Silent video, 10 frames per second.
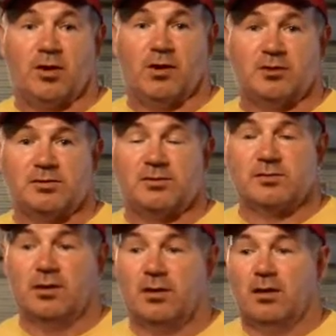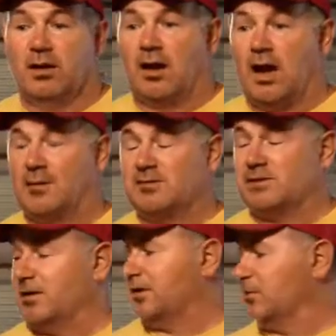barns. I'm
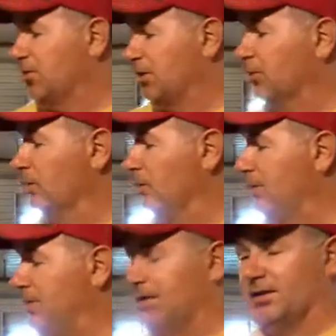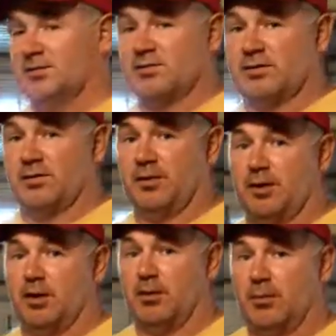sitting here with a group of pigs
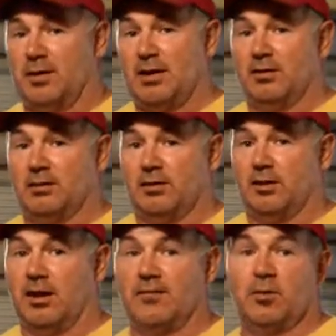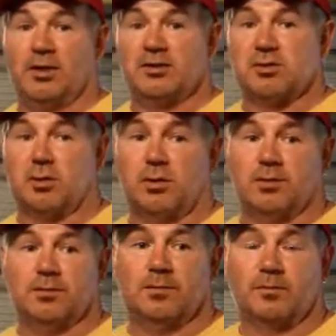that are about 11 weeks
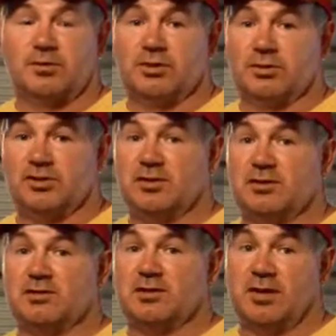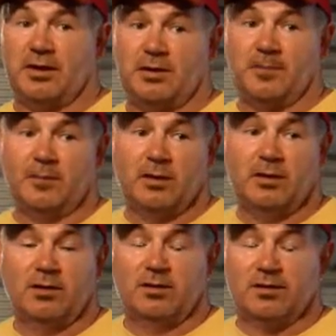old. So as you can see,
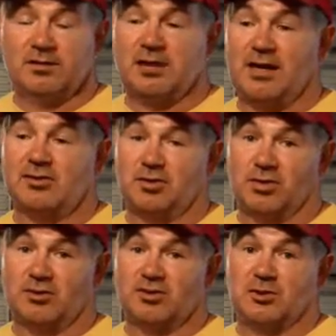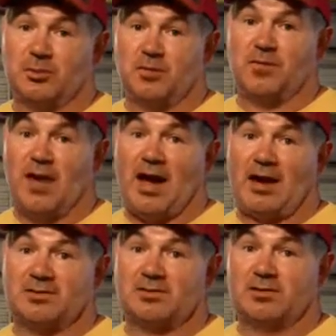these guys grow super
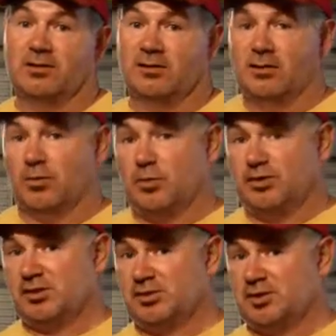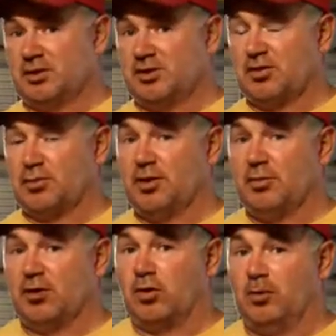fast. We just looked at
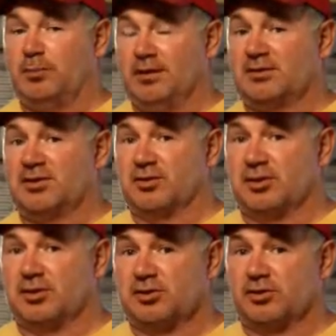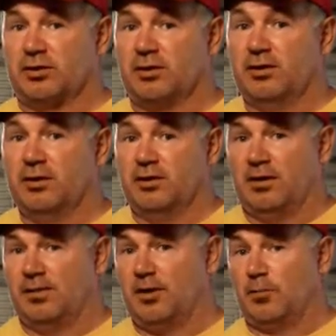3-week-old pigs in the nursery,
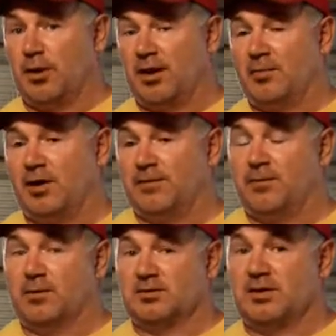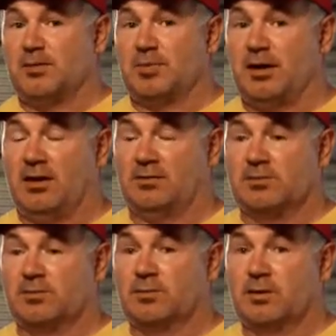and they're weighing about 14
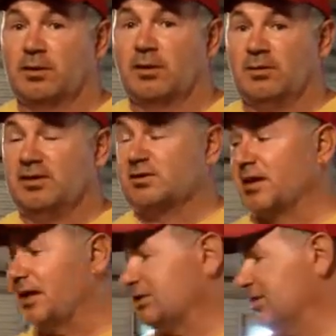pounds. These guys